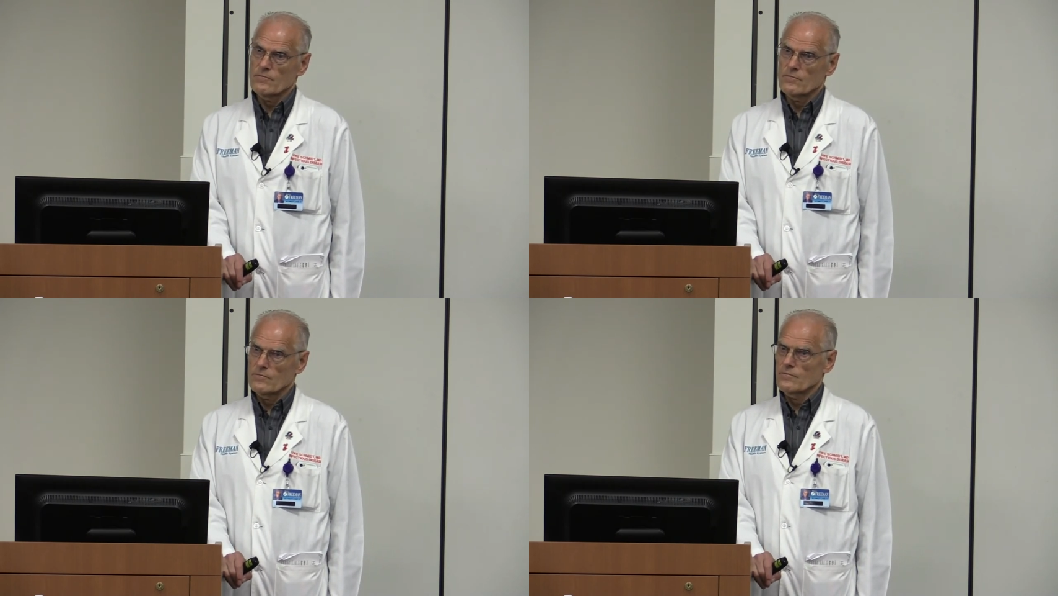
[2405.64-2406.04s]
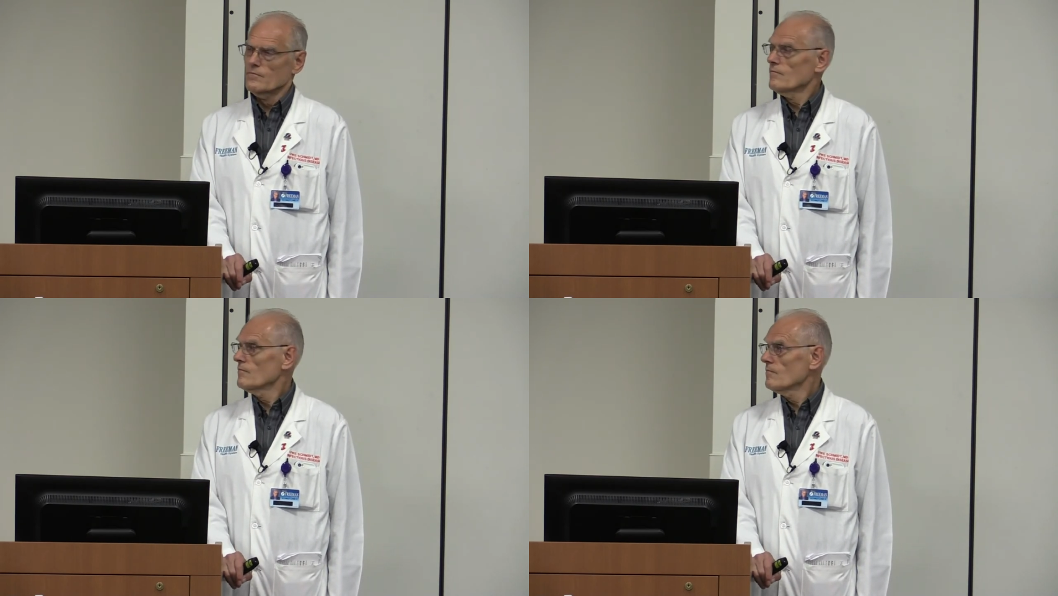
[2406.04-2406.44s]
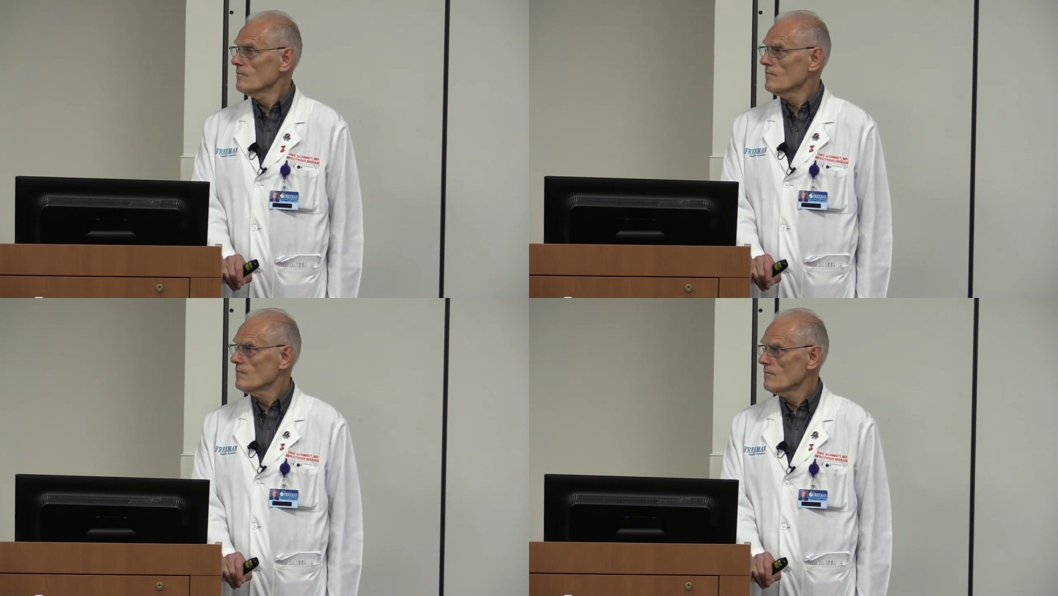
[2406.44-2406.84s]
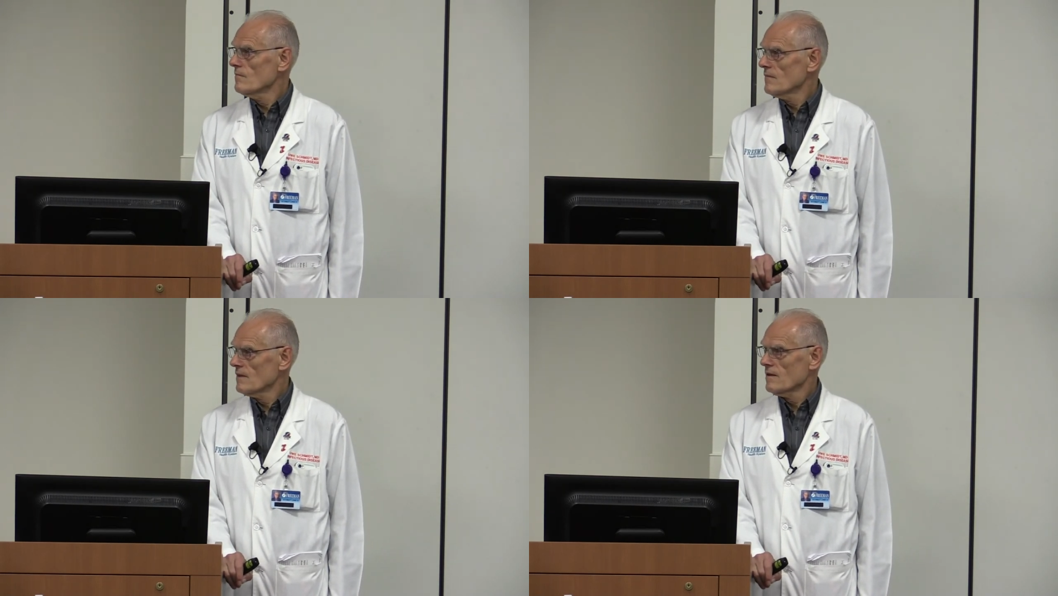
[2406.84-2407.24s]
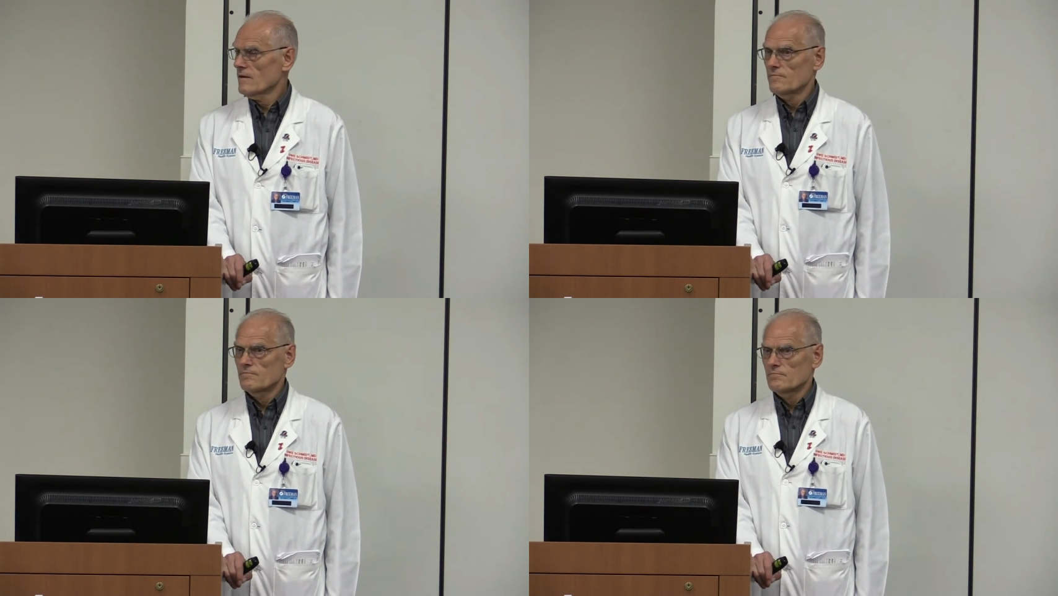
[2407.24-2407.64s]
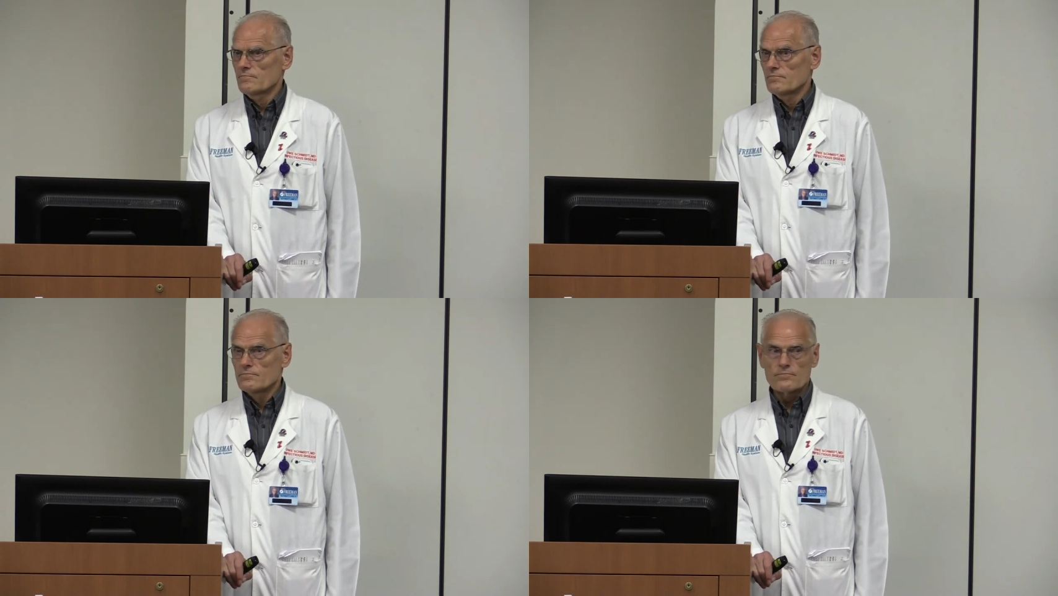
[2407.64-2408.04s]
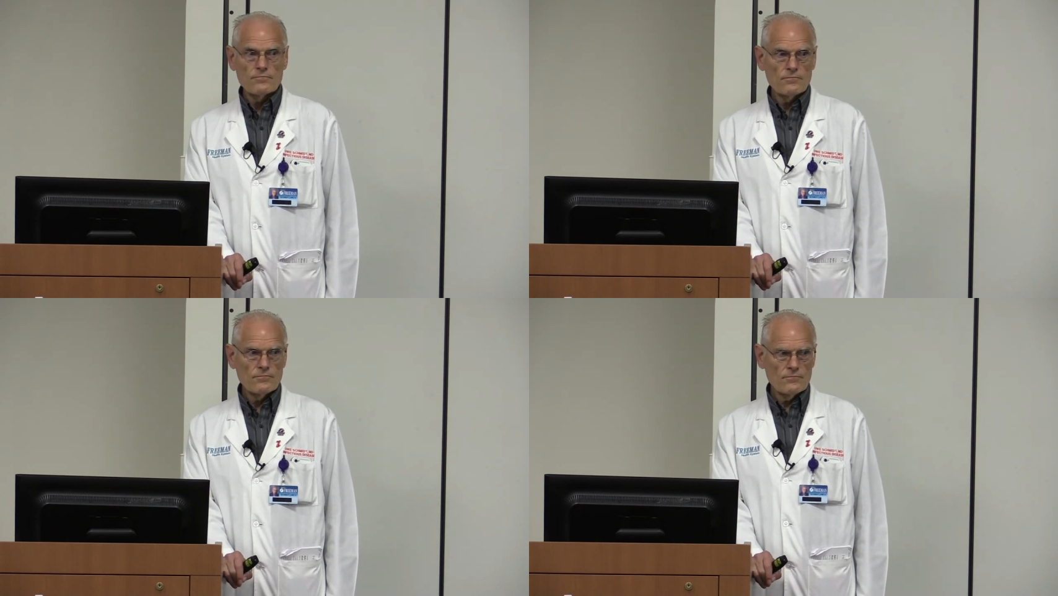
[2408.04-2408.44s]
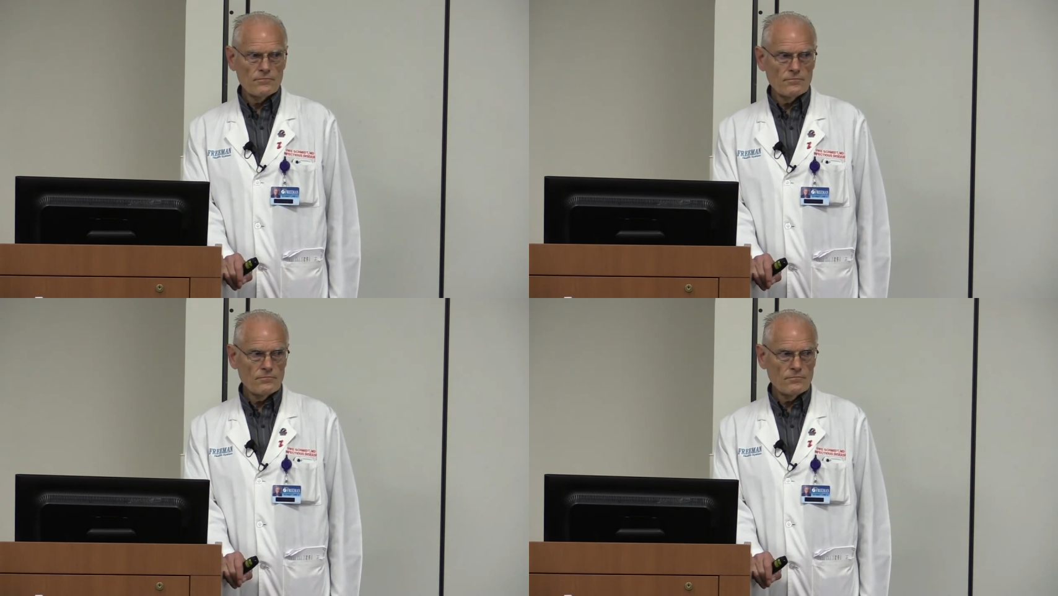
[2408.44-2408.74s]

Nothing is said.